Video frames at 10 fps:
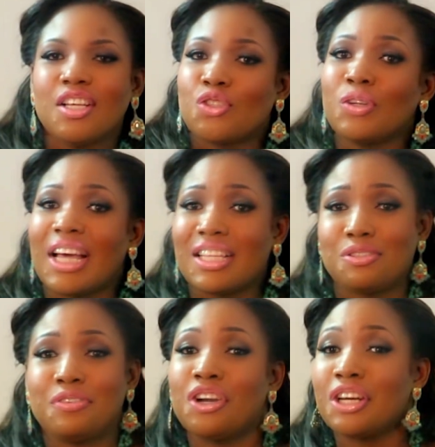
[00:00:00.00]
So guys,
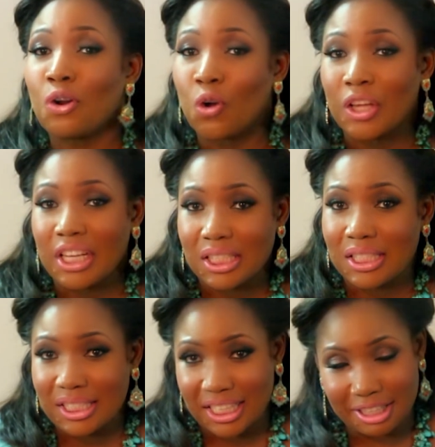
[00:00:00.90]
you heard it all here
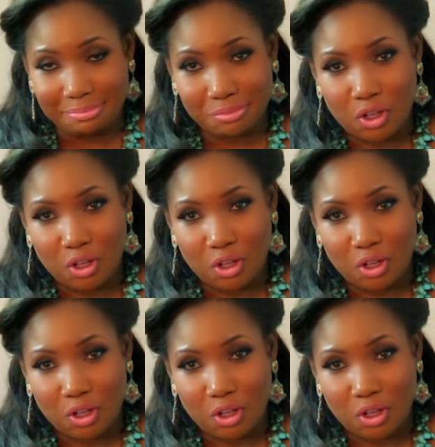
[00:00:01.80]
today.